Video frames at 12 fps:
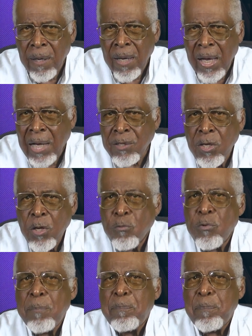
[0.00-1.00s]
and
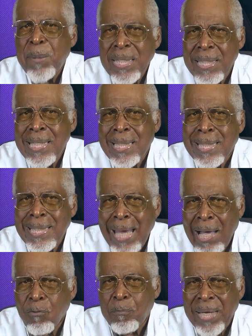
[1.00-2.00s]
repeating it
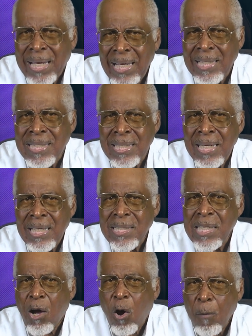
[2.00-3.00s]
now, because
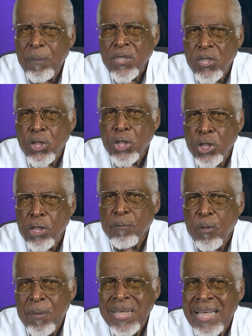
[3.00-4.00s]
the opposition seems
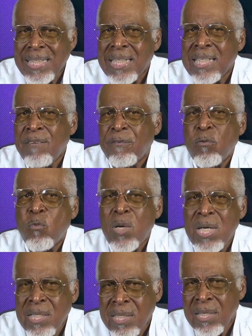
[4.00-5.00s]
to be getting even
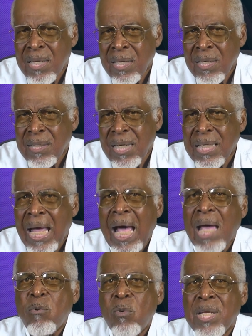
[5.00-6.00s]
worse than
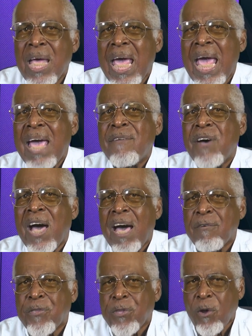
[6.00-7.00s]
I would ever
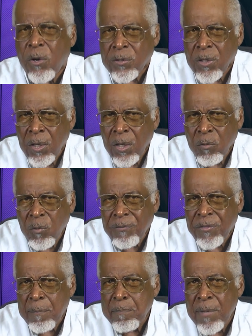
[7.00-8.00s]
have thought,
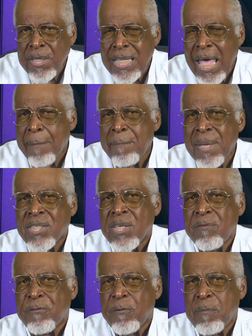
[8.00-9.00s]
with their
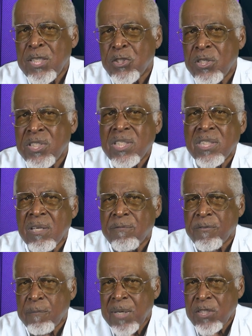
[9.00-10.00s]
misinformation,
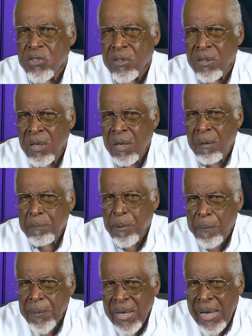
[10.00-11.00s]
disinformation,
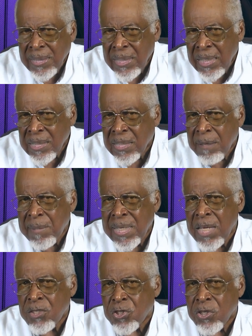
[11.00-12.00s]
propaganda,
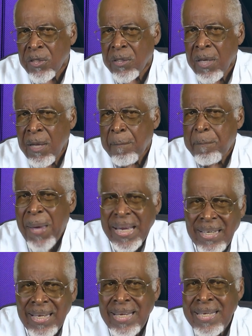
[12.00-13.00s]
intimidation,
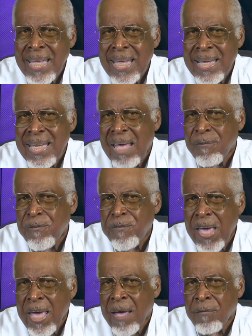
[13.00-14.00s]
peddling their
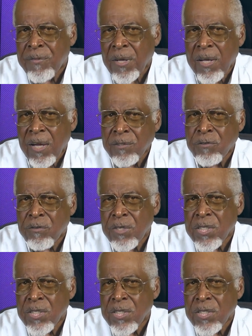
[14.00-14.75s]
fear of the country's